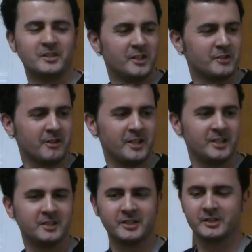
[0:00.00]
Is there
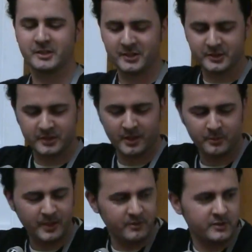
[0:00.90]
any, since we
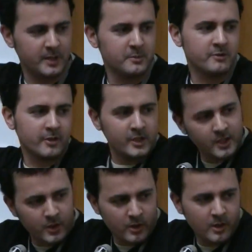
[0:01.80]
have this time, is there any
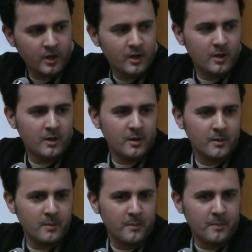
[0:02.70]
other
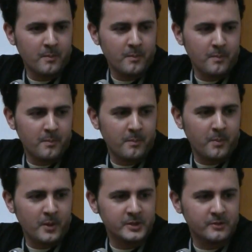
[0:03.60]

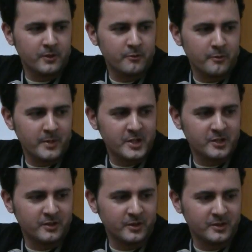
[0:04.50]
points of
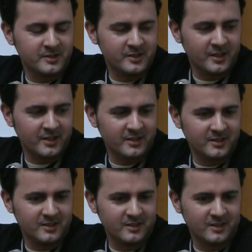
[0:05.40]
information
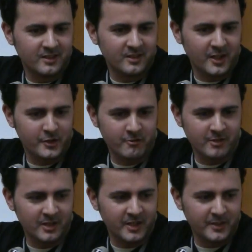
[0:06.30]
that I should
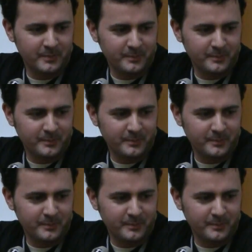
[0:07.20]
relay?